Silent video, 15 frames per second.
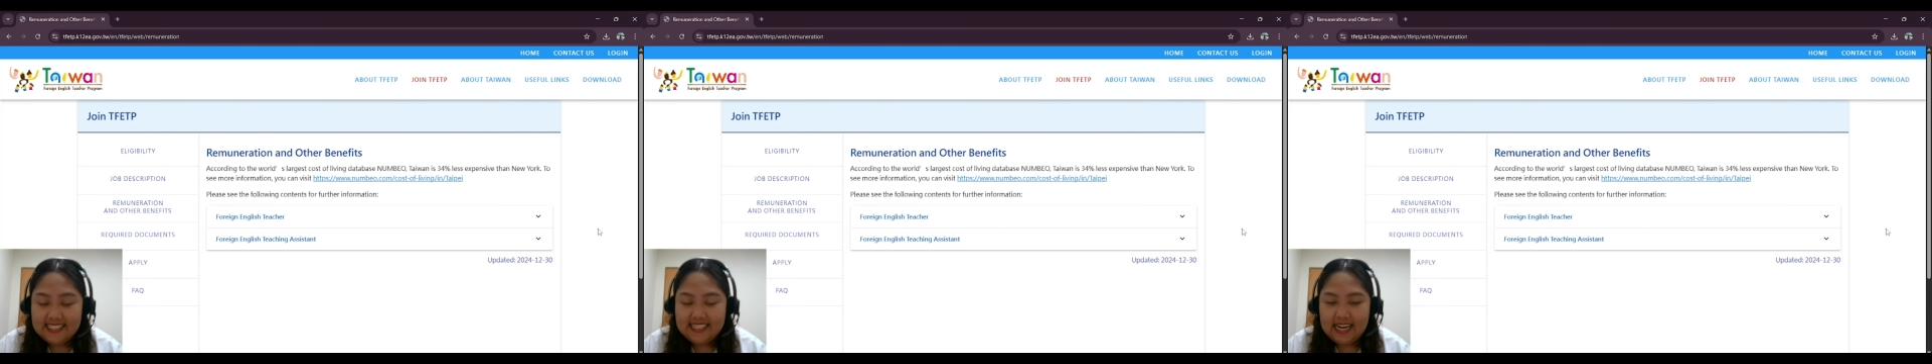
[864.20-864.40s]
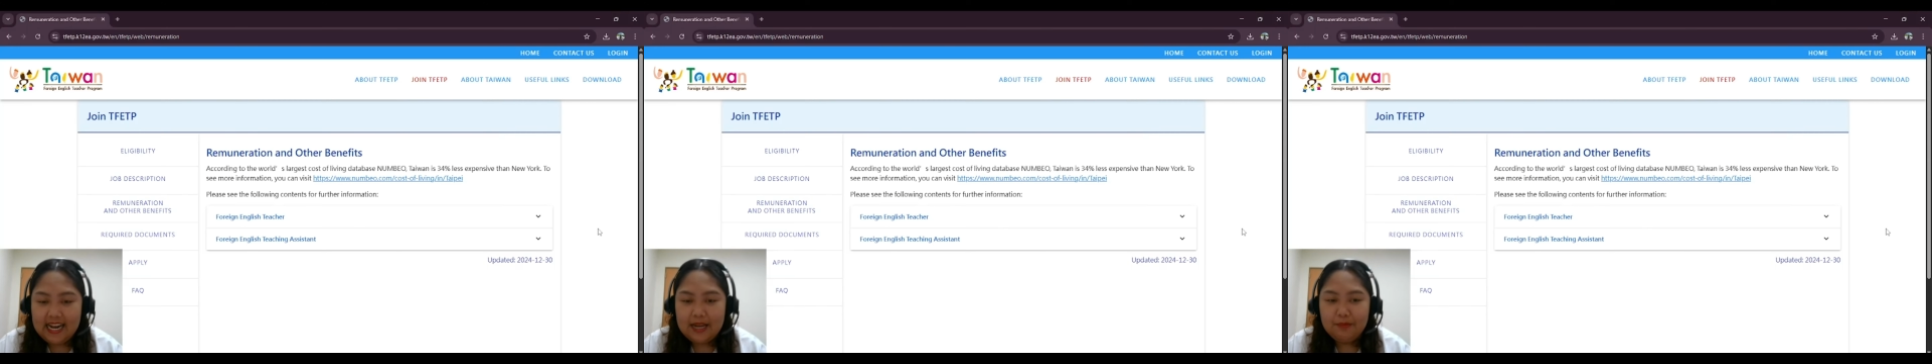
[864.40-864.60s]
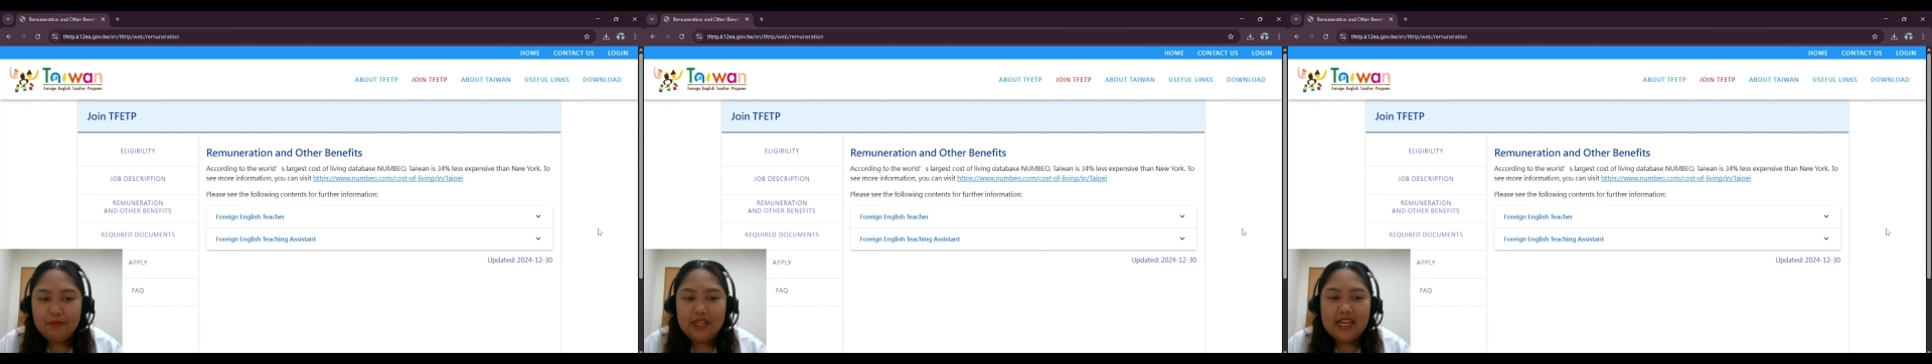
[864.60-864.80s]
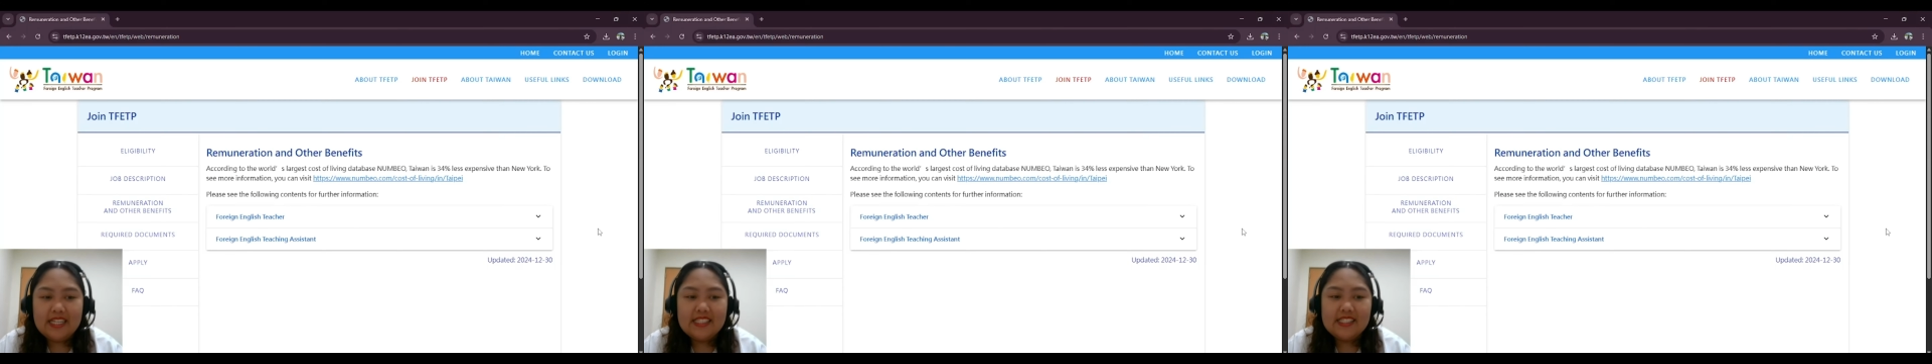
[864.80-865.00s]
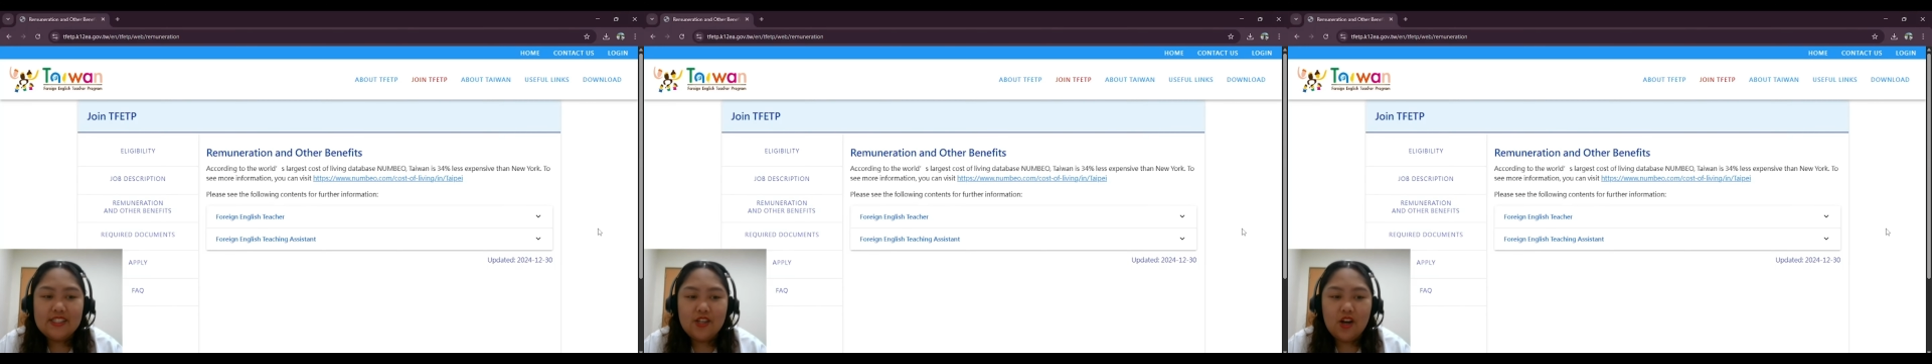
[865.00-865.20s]
time,
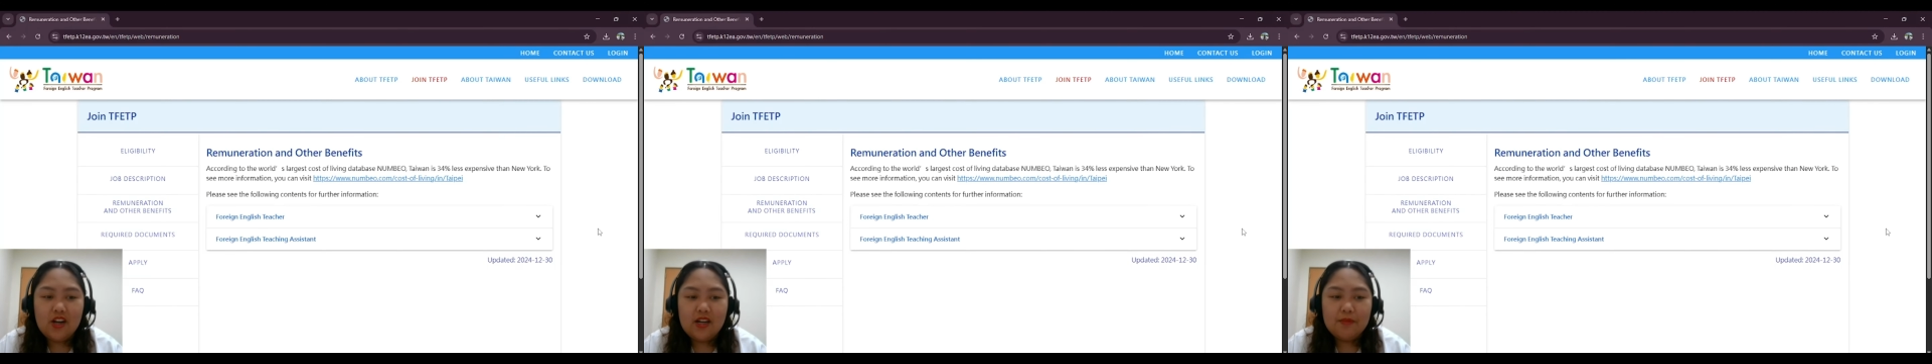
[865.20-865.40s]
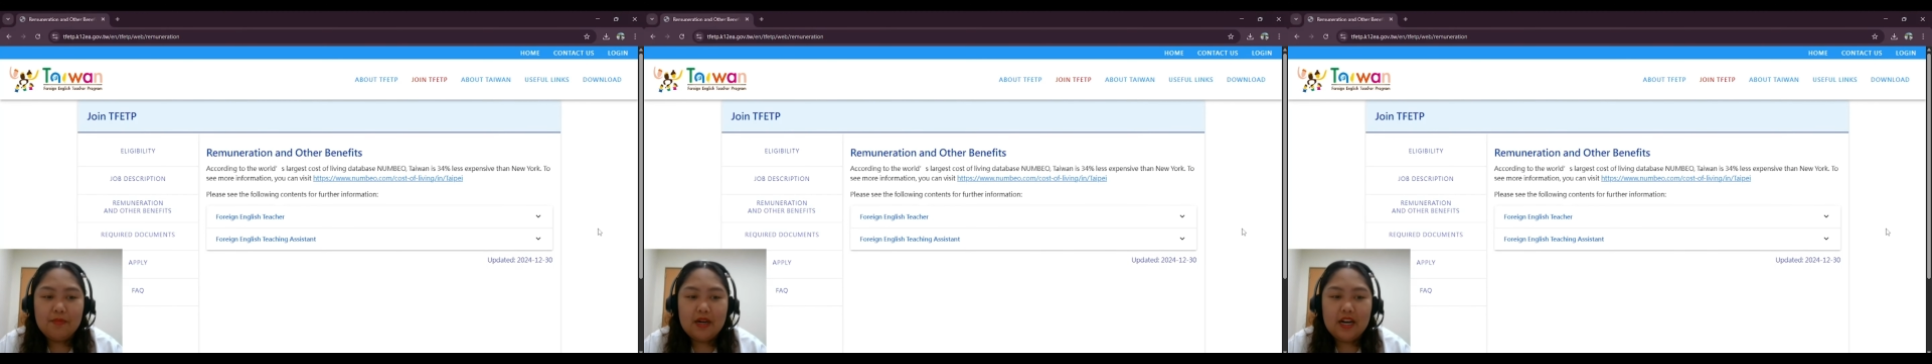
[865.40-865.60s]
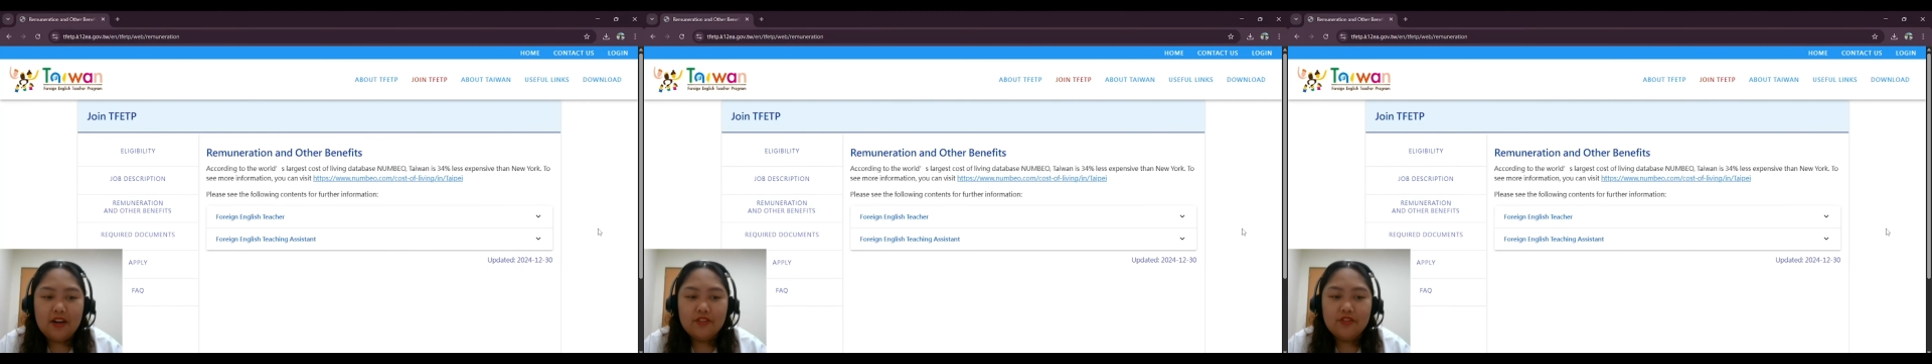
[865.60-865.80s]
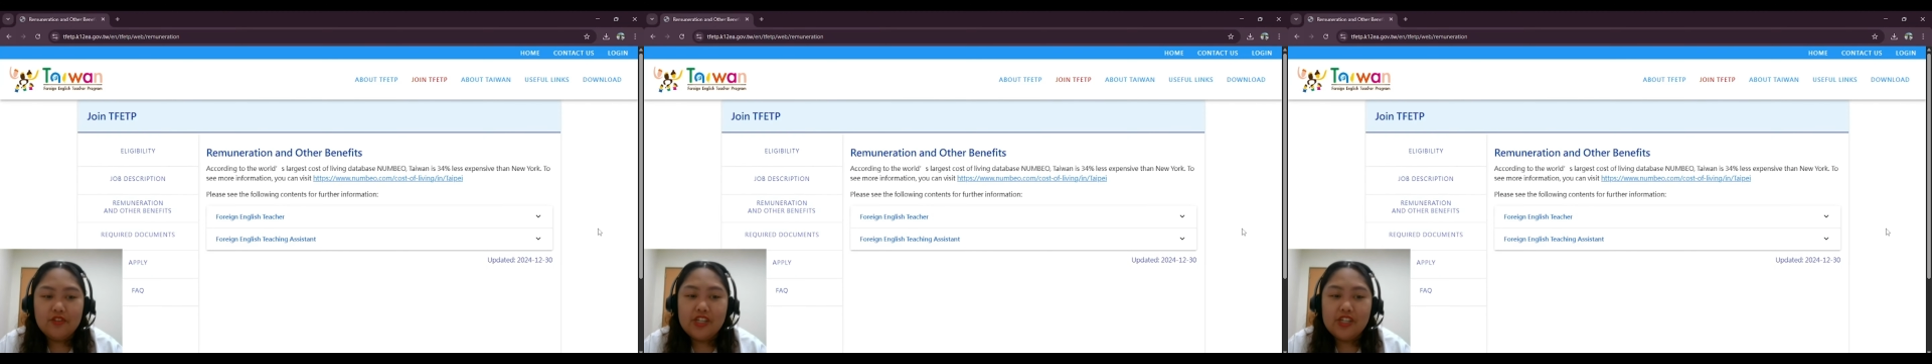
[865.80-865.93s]
let's talk about